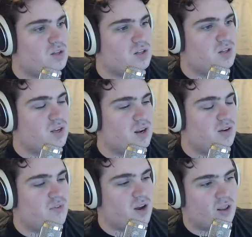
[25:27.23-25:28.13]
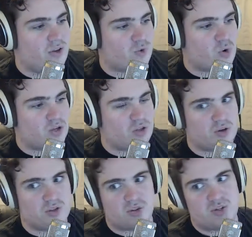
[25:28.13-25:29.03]
didn't get a finalized roster
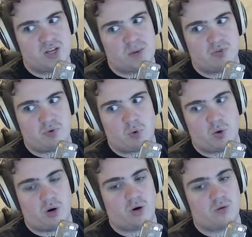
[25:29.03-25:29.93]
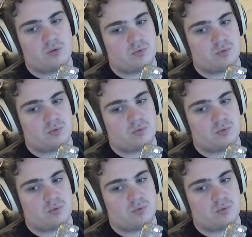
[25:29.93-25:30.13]
until the day before